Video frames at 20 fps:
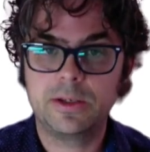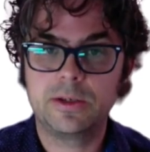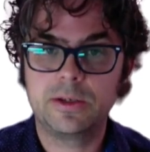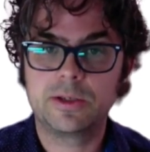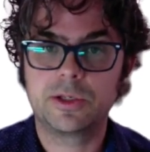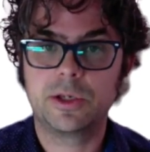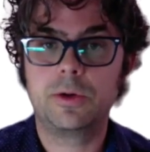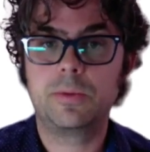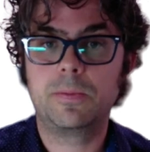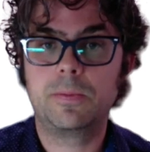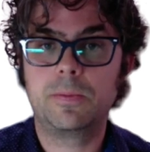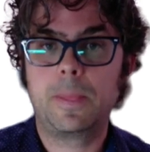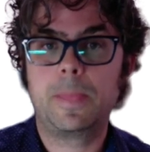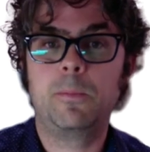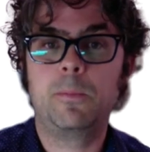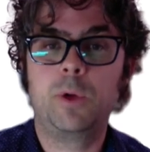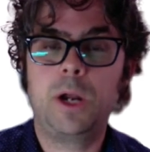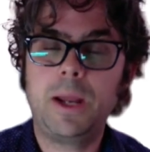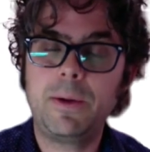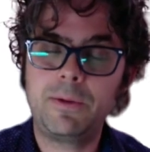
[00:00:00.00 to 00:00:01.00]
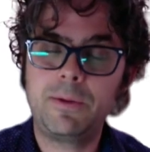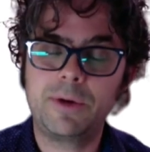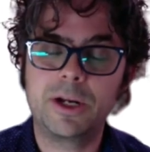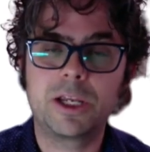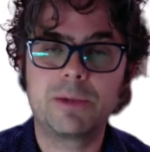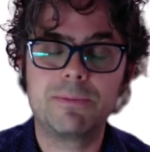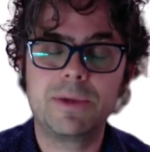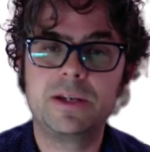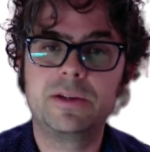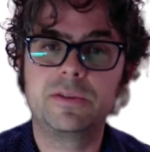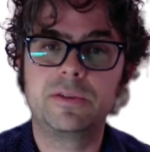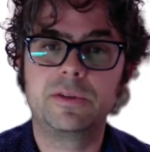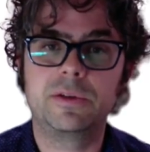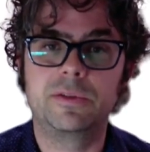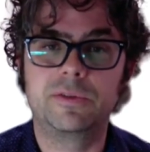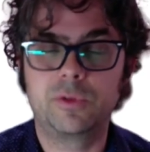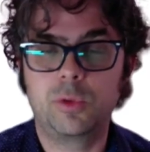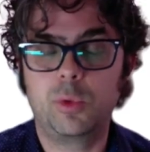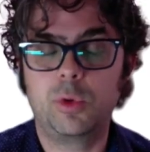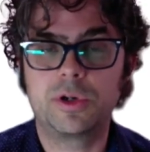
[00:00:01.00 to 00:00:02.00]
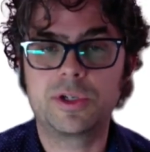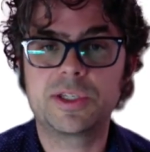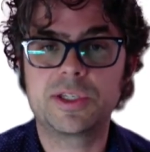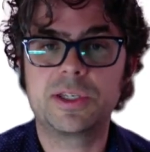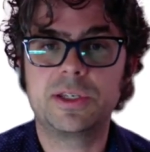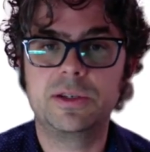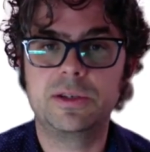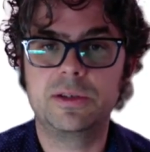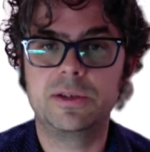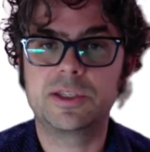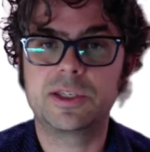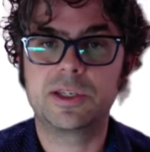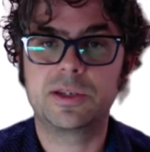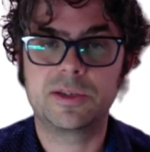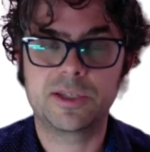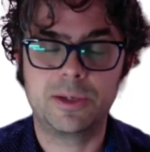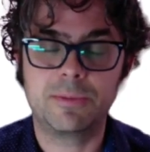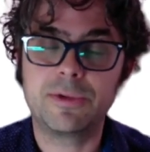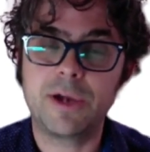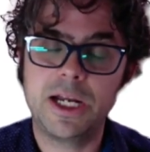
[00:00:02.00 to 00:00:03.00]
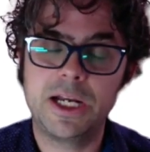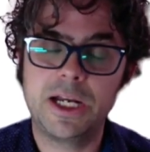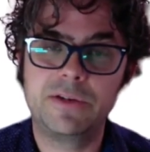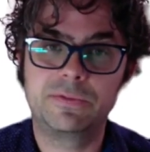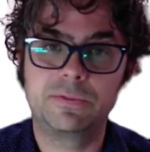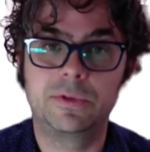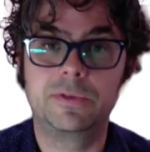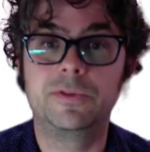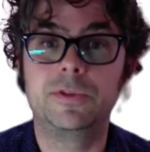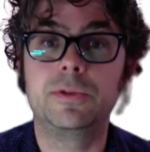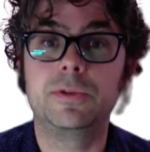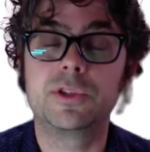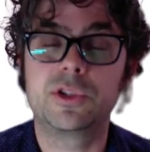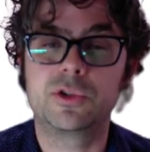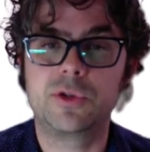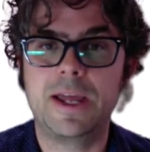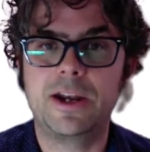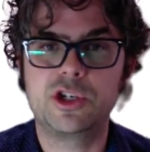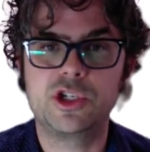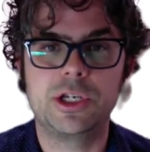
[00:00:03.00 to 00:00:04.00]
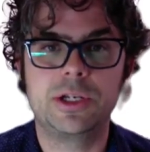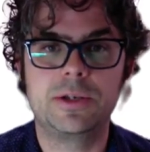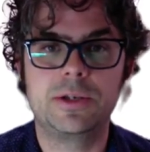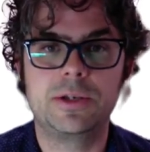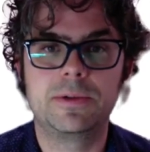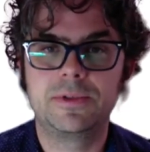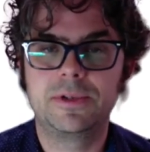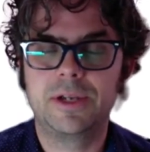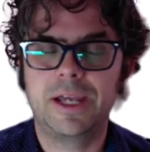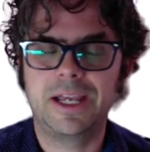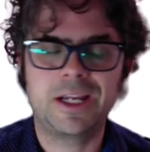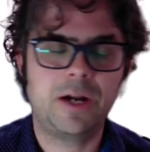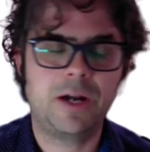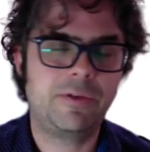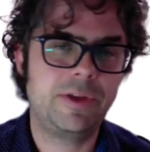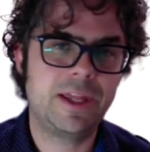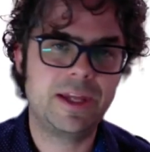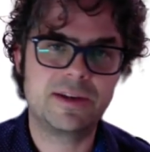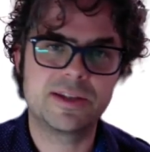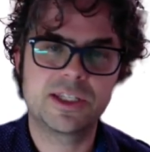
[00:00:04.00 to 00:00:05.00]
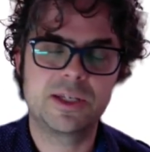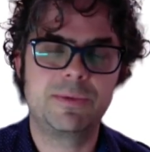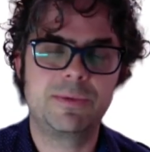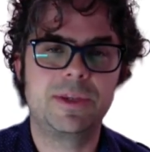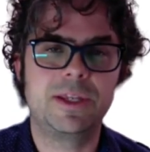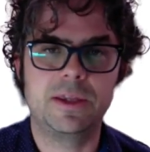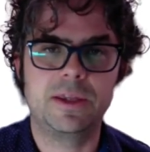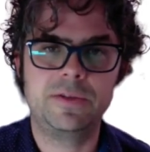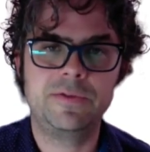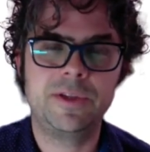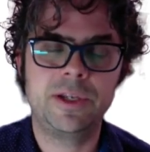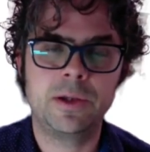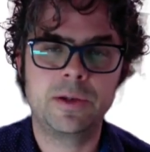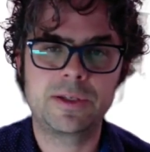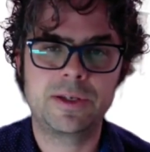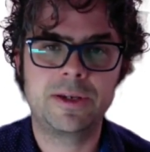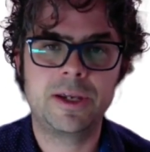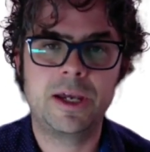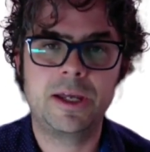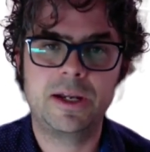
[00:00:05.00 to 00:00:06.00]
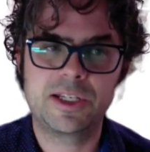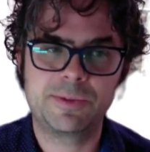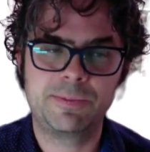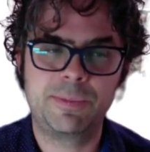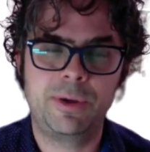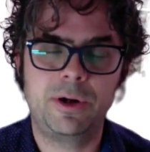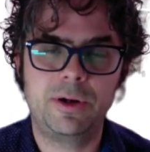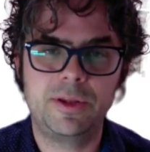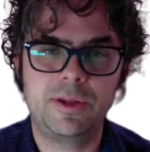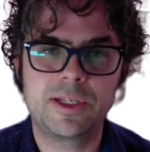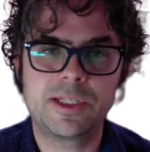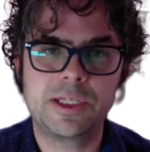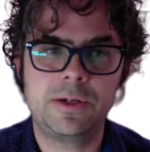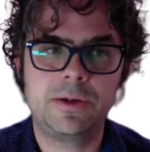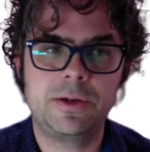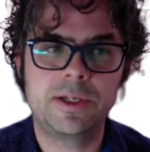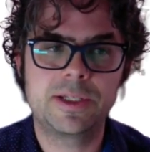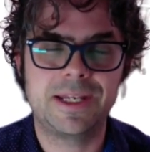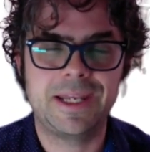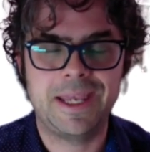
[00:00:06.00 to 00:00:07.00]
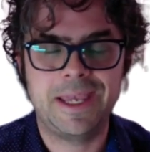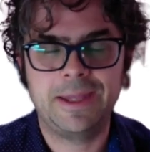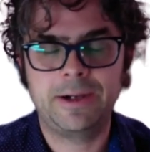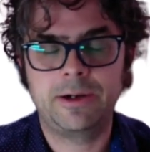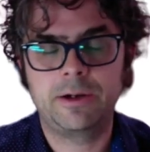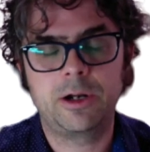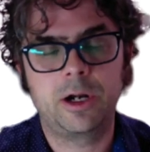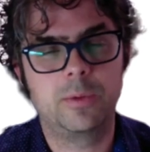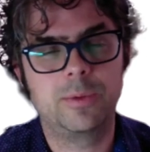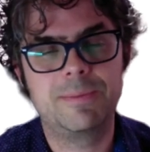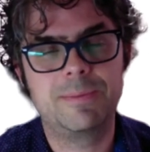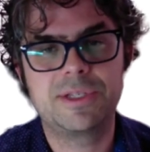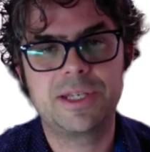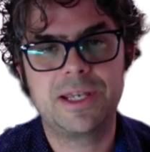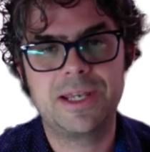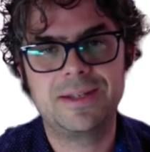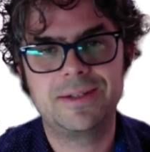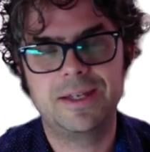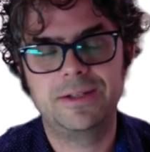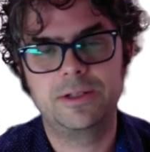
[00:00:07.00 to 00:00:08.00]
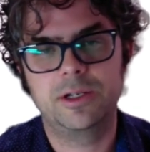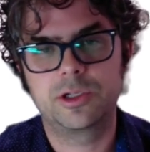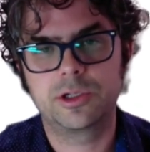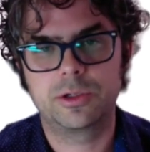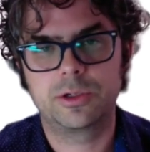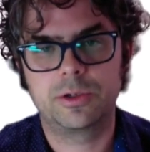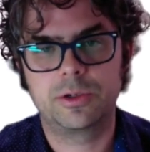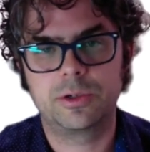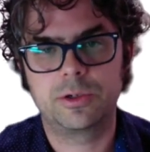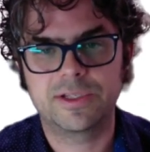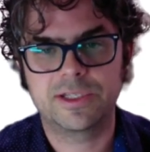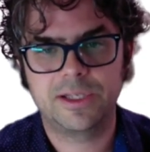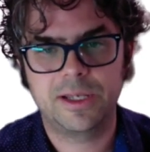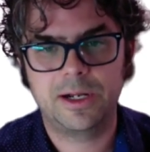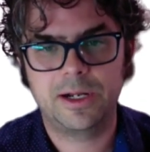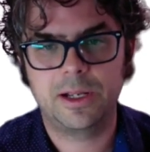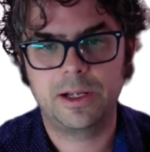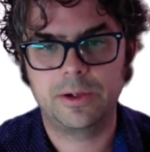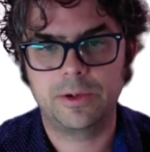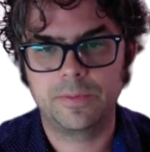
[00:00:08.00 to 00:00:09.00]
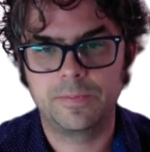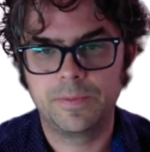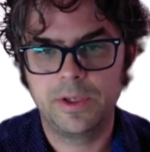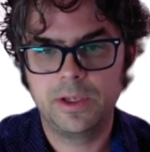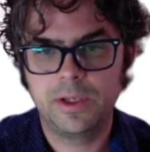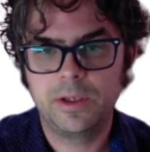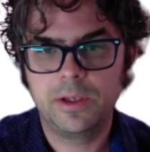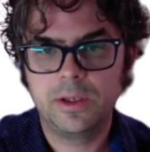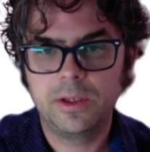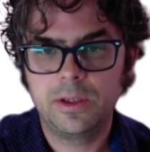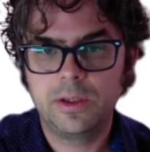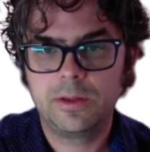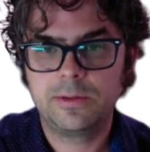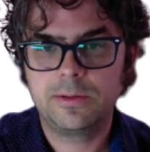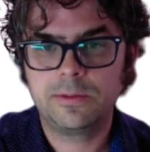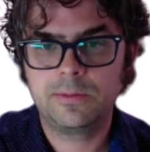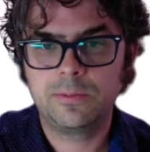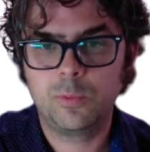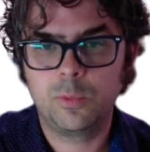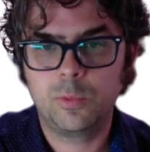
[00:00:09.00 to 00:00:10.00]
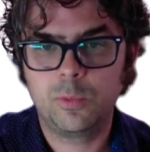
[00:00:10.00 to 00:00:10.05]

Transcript: So what I would recommend, of course, is some kind of review strategy. I covered that in some of the other videos I got as a part of this series and on our website at digitalharvest.io. What